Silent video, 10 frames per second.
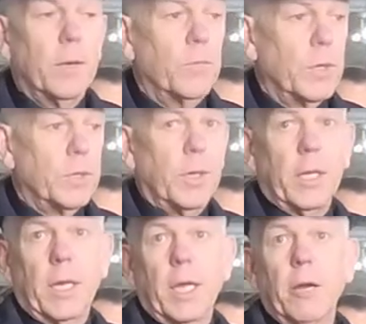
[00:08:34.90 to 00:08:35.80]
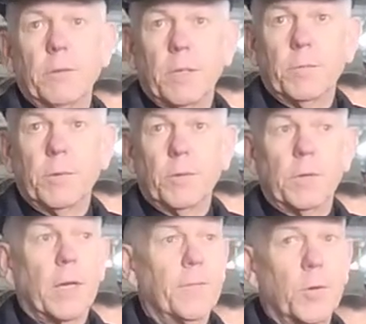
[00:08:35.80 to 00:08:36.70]
we'd certainly encourage them to
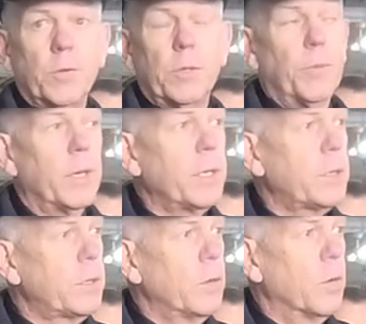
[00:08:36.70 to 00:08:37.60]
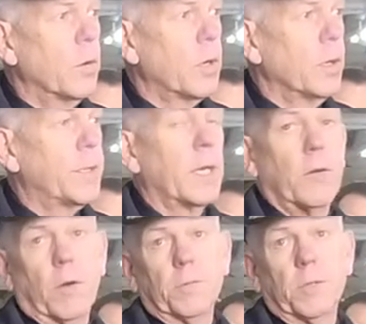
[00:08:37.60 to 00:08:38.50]
come forward to police or contact
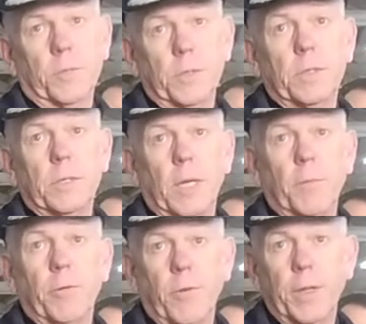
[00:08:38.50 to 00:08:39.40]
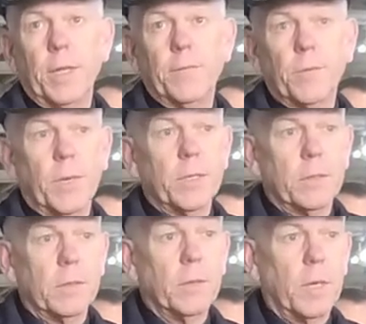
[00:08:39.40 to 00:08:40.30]
Crime Stoppers and provide that
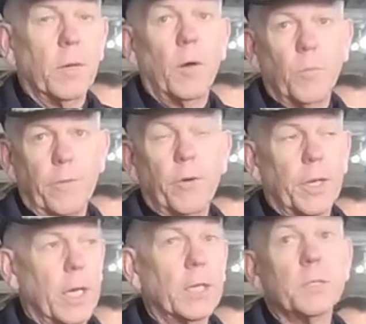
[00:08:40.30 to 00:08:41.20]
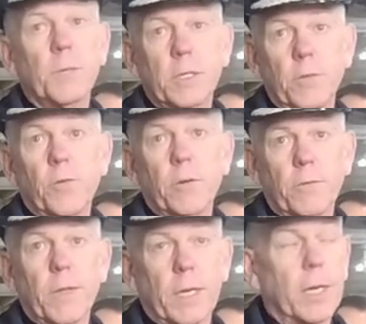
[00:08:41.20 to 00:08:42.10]
information. We're very keen to speak to the driver
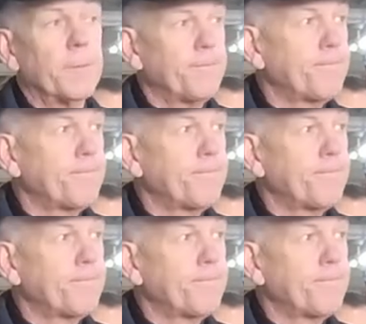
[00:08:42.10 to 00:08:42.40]
of that car.